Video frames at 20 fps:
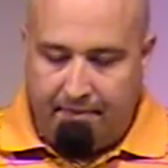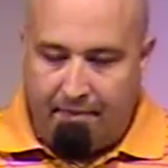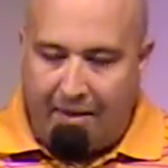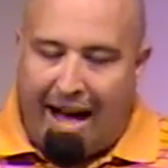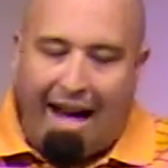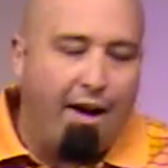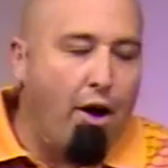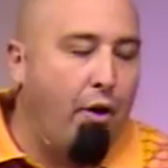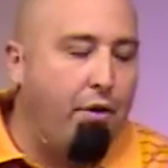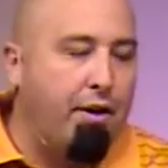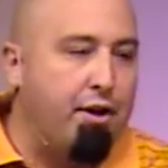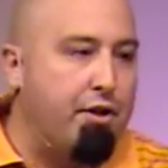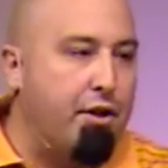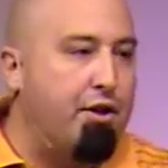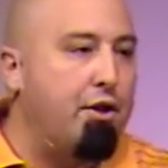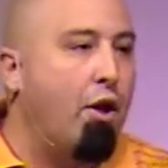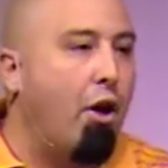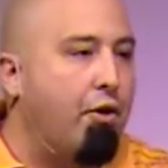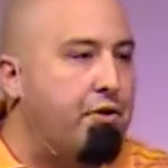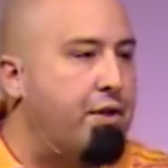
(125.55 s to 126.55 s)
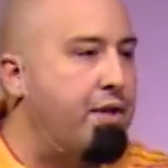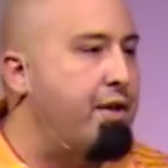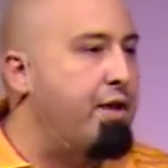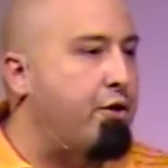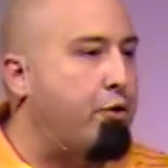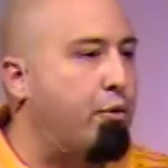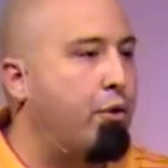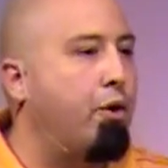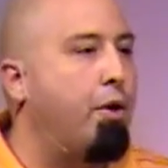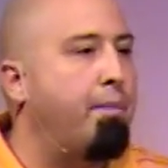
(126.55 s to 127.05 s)
I know there's adults in
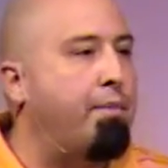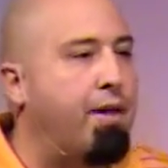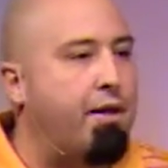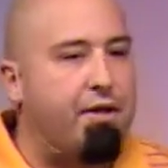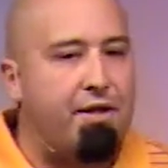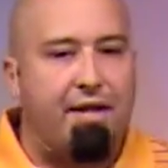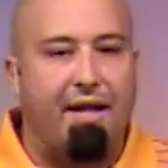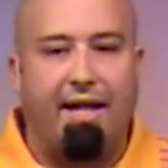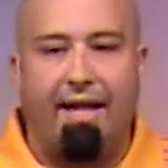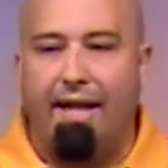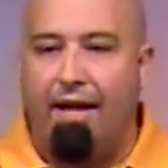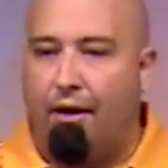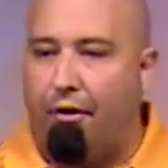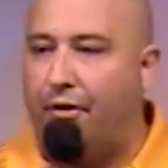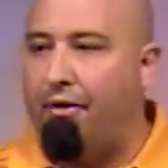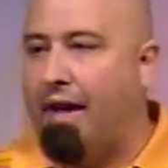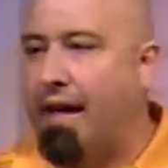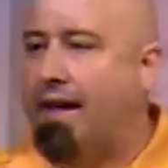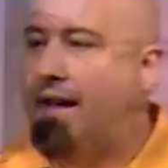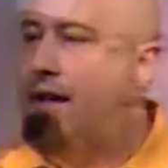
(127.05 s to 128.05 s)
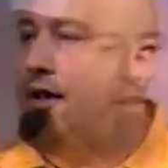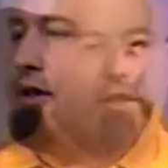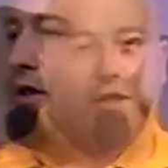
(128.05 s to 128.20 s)
this room that are sitting here thinking